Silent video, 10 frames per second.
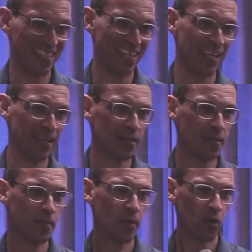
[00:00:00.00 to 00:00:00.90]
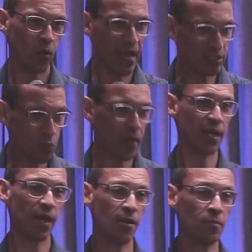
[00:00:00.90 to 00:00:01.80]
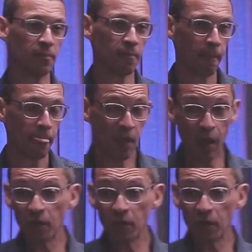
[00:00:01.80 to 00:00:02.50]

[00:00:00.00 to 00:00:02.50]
here or as we're at home. And the only